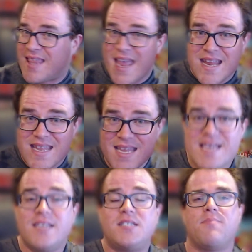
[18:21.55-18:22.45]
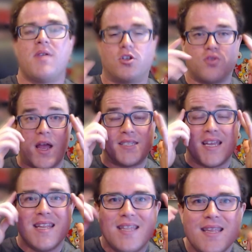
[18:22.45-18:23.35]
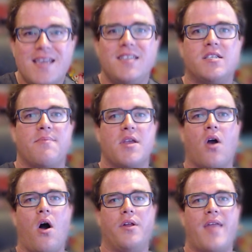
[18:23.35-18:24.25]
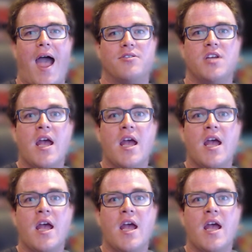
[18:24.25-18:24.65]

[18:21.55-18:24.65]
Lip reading: it needs to be addressed. It needs to be called out.